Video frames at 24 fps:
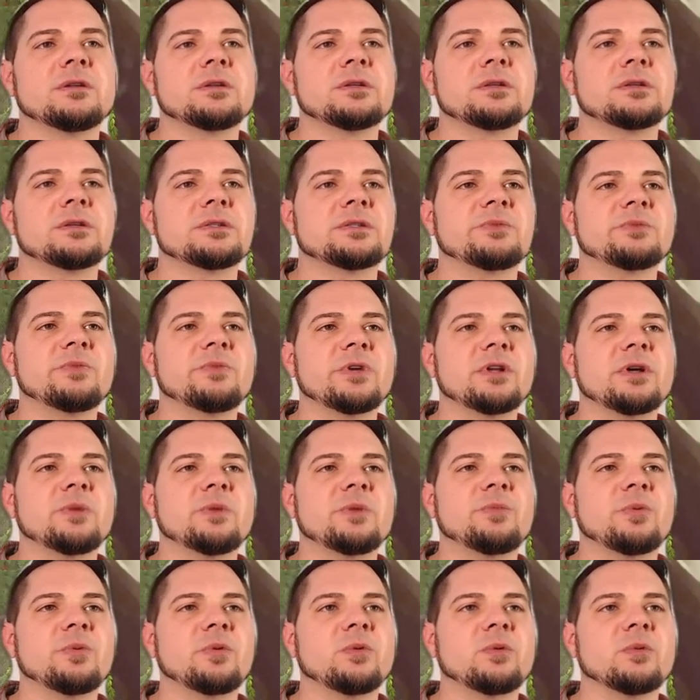speed up
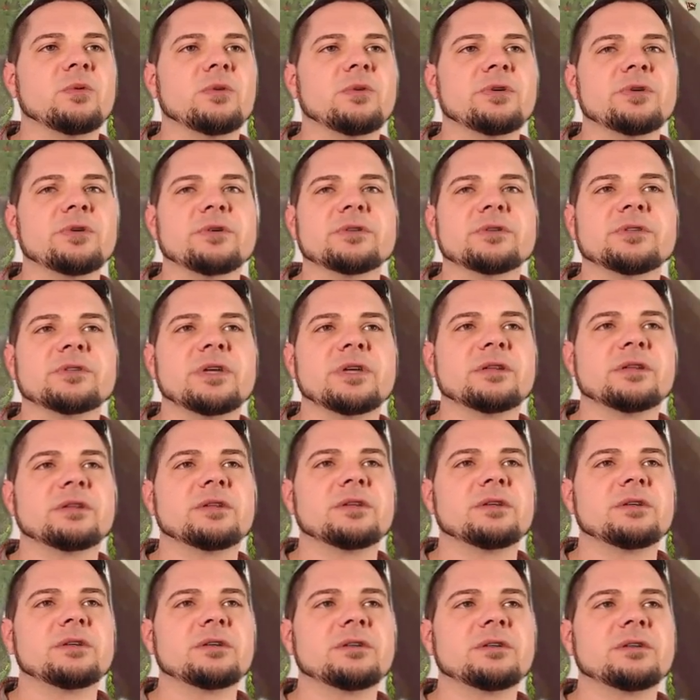or you can take
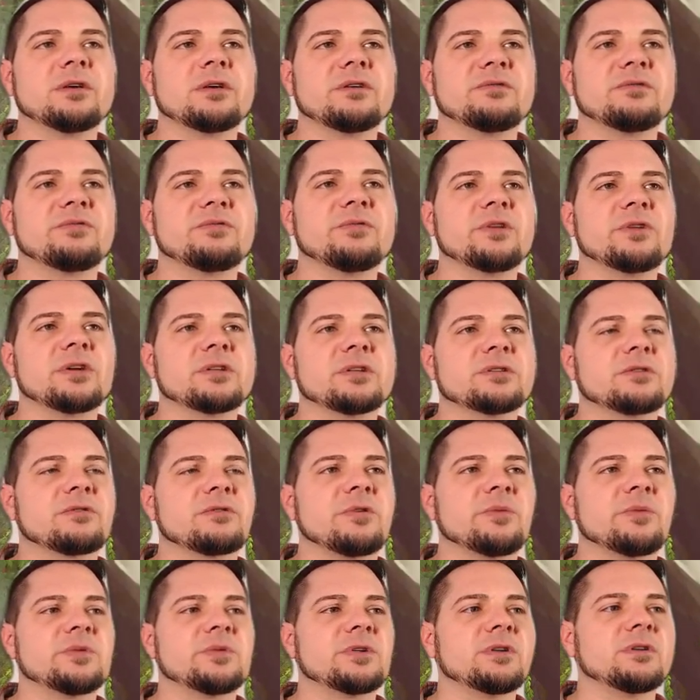the free
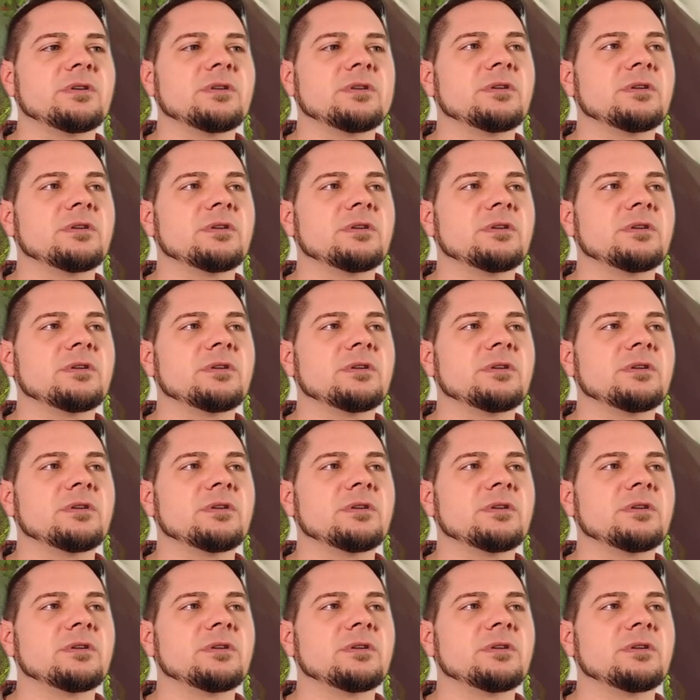conscription.